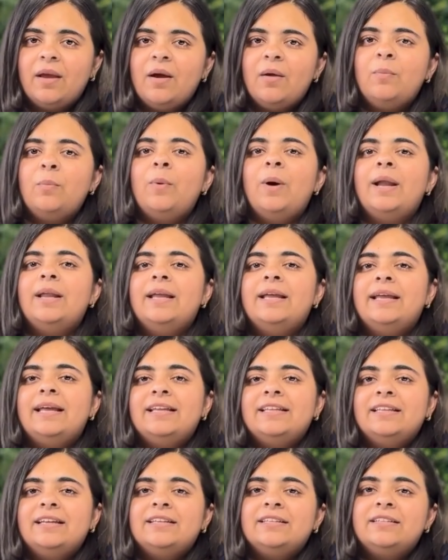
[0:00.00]
While it
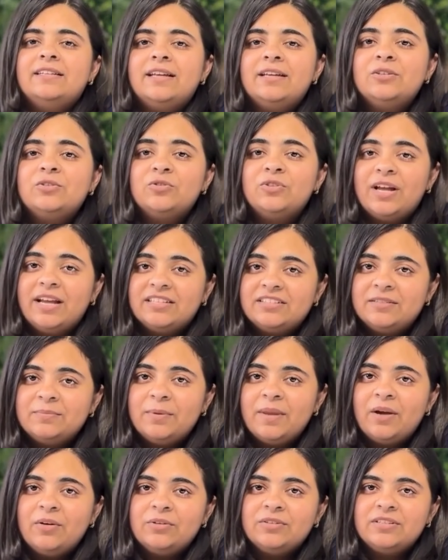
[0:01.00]
exists in trace
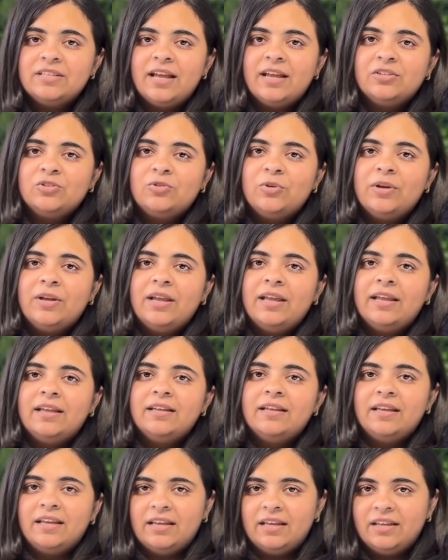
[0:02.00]
amounts naturally,
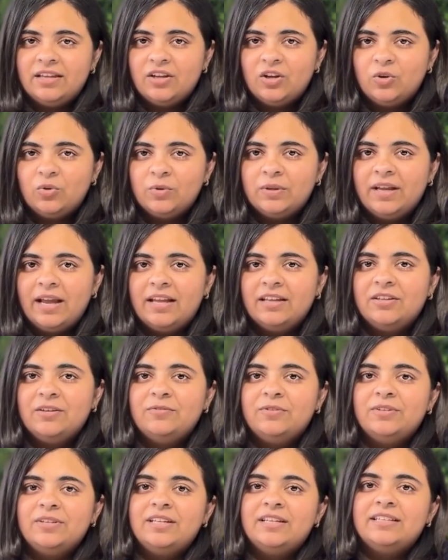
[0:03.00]
human
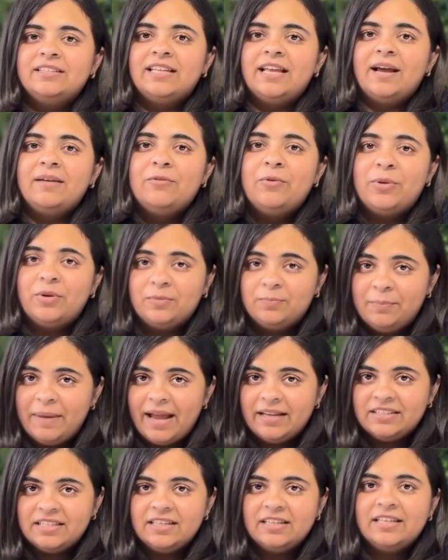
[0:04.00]
activities have
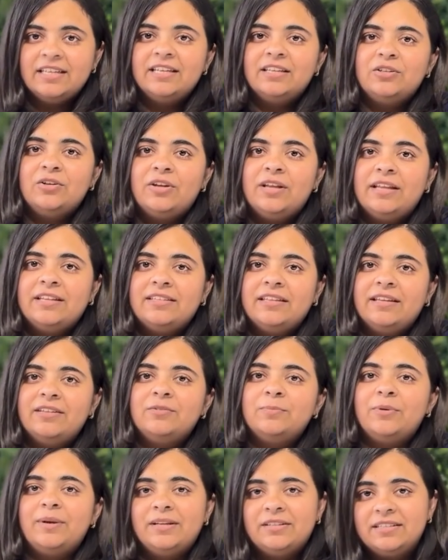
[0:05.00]
dramatically increased
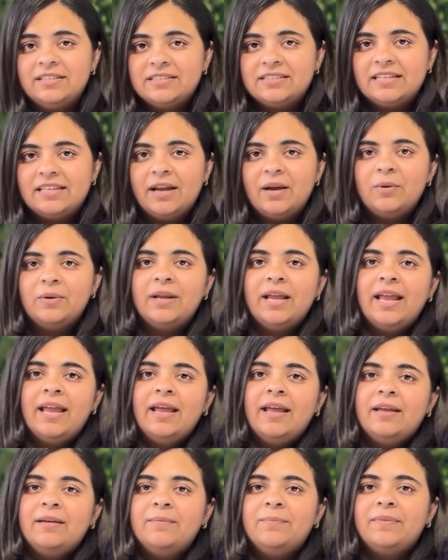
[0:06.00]
its presence in our
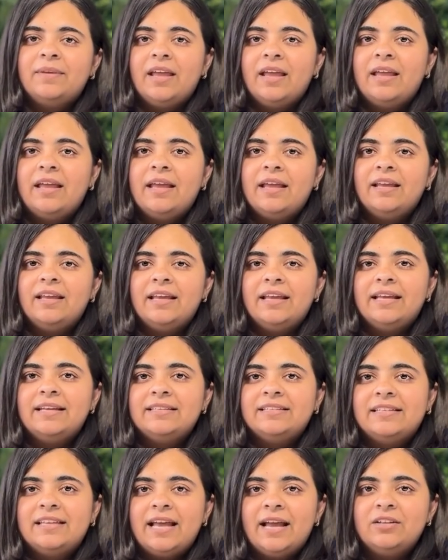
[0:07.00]
air.
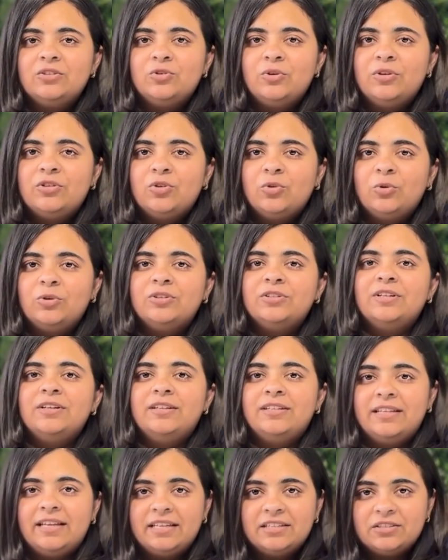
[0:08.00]
Its natural
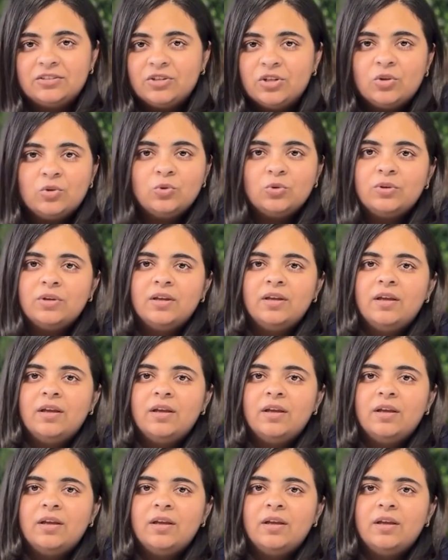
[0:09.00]
sources include